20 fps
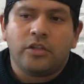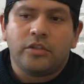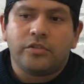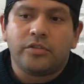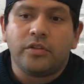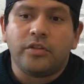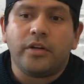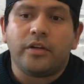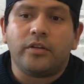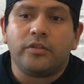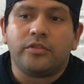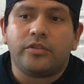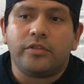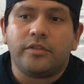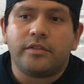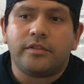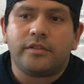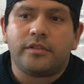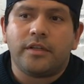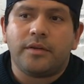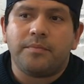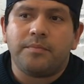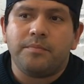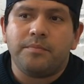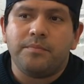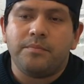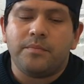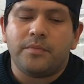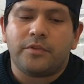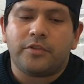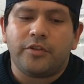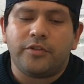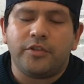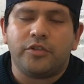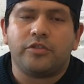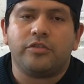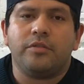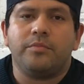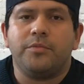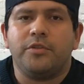Son Jarocho is
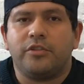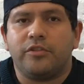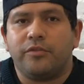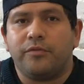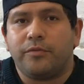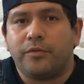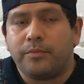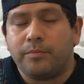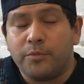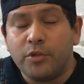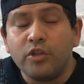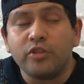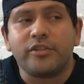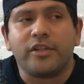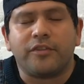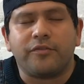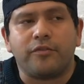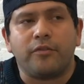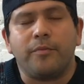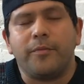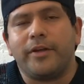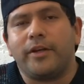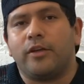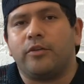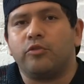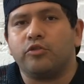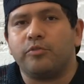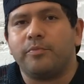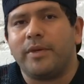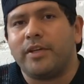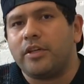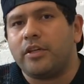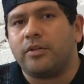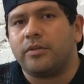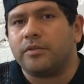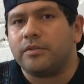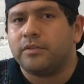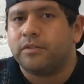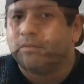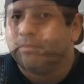traditional music from Veracruz,
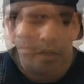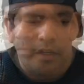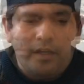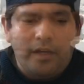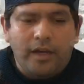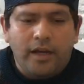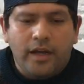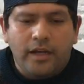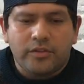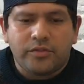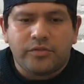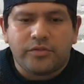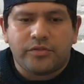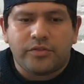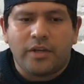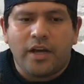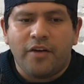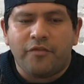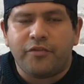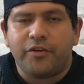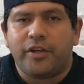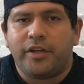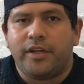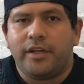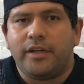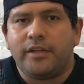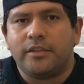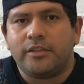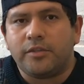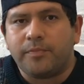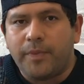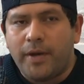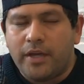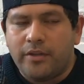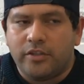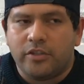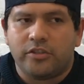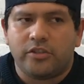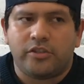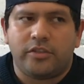Mexico. It has African,
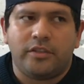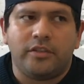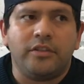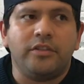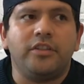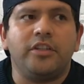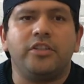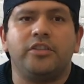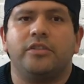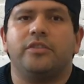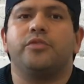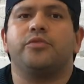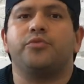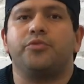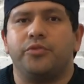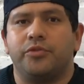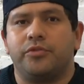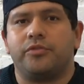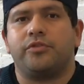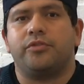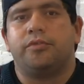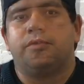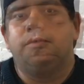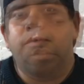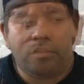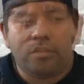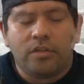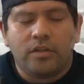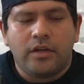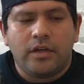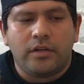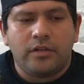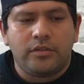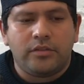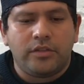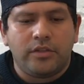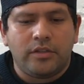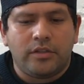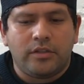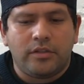Spanish, indigenous roots. Son
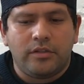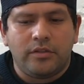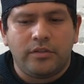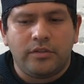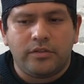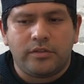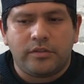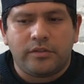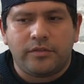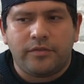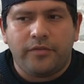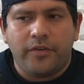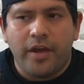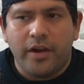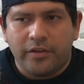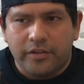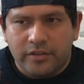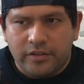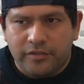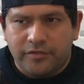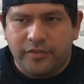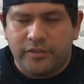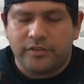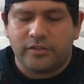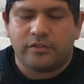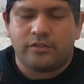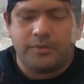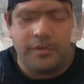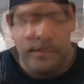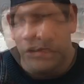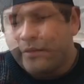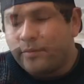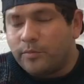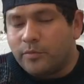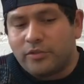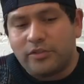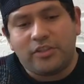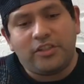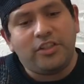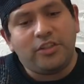Jarocho includes various instruments.
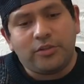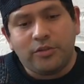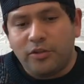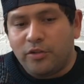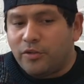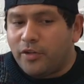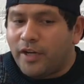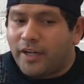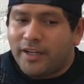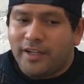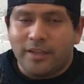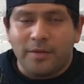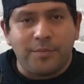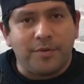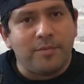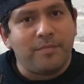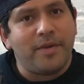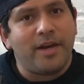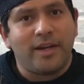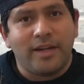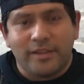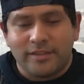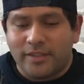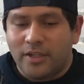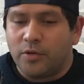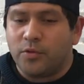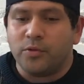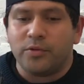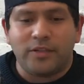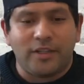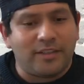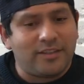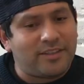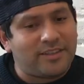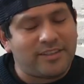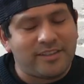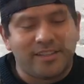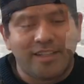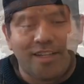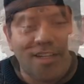Mosquito, jarana primera, segunda,
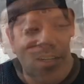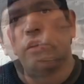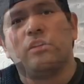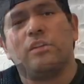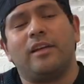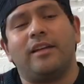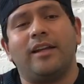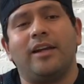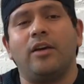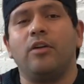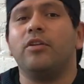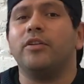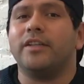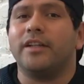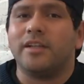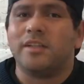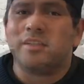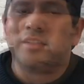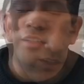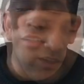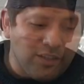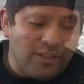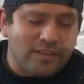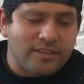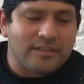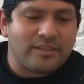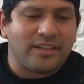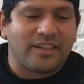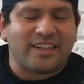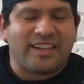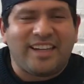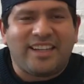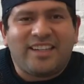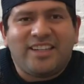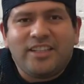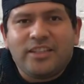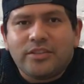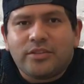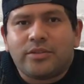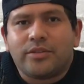tercera, la leona, el
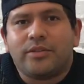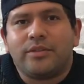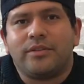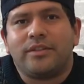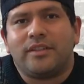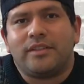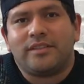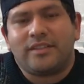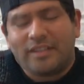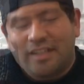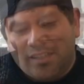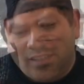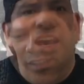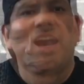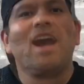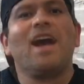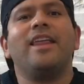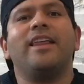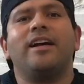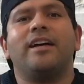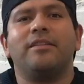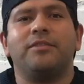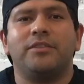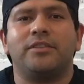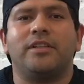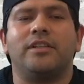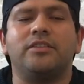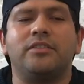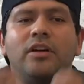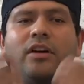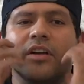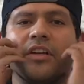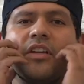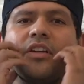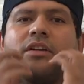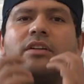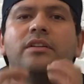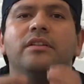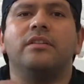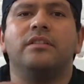requinto, the escajada, with a
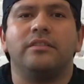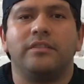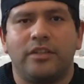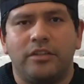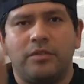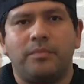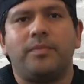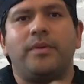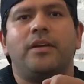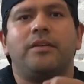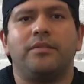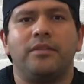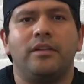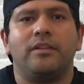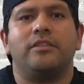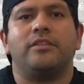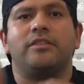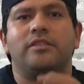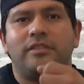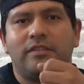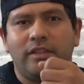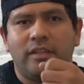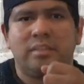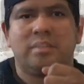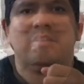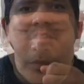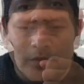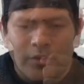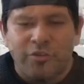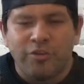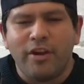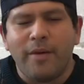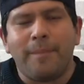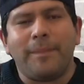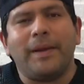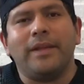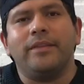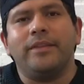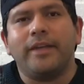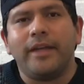donkey that you play with a little stick. You
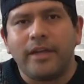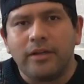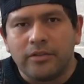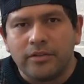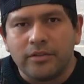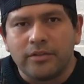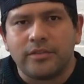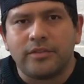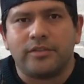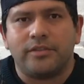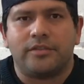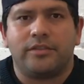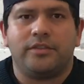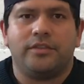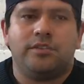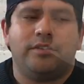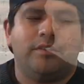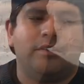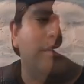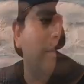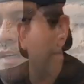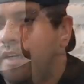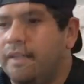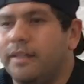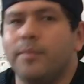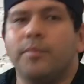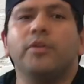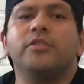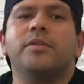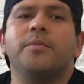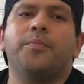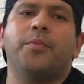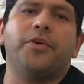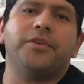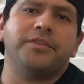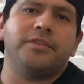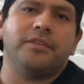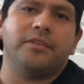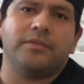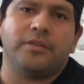have panderos, you know. And the most
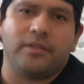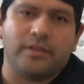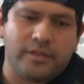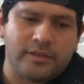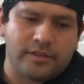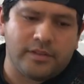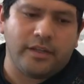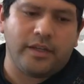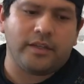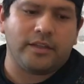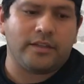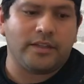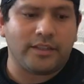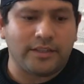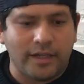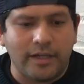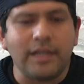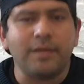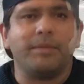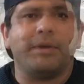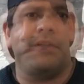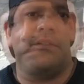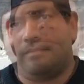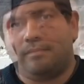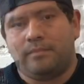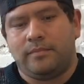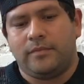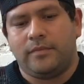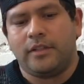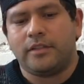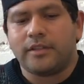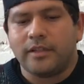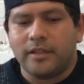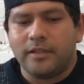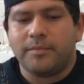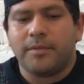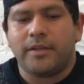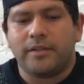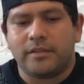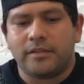important of all is like the tarima. The
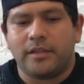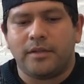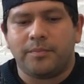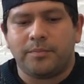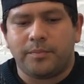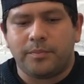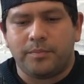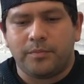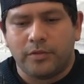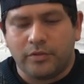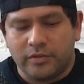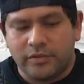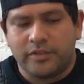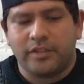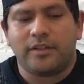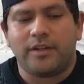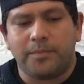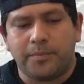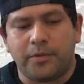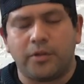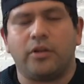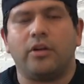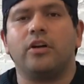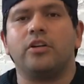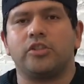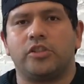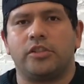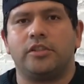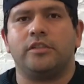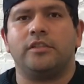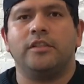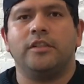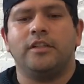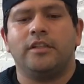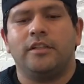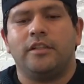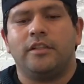tarima is considered percussion